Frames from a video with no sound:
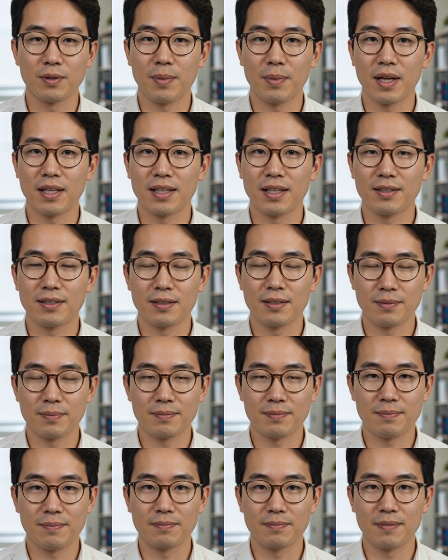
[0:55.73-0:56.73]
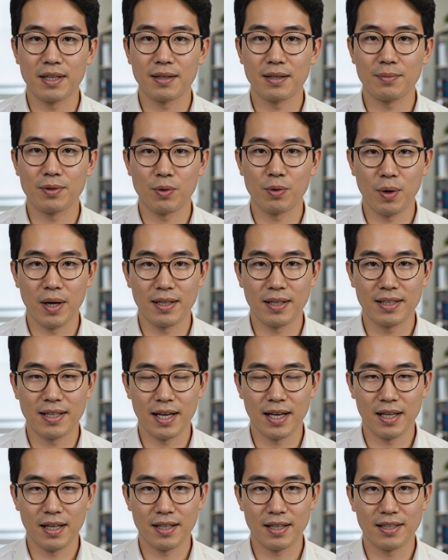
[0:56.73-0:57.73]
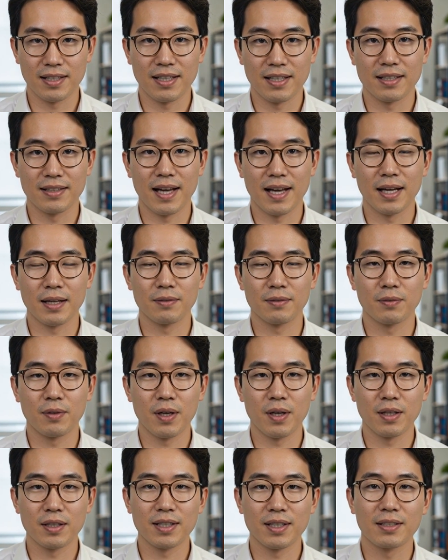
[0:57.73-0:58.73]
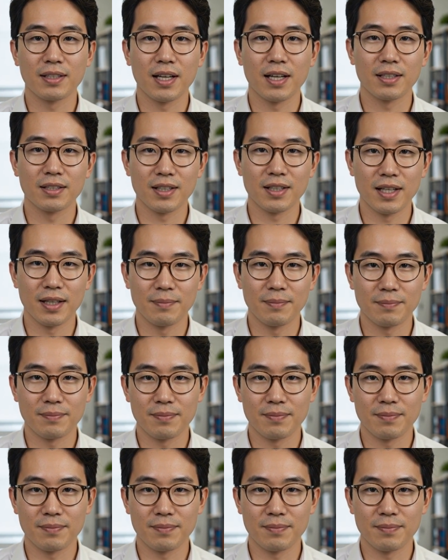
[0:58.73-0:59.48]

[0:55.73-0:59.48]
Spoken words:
pockets, has been quietly carrying this exact flaw the entire time,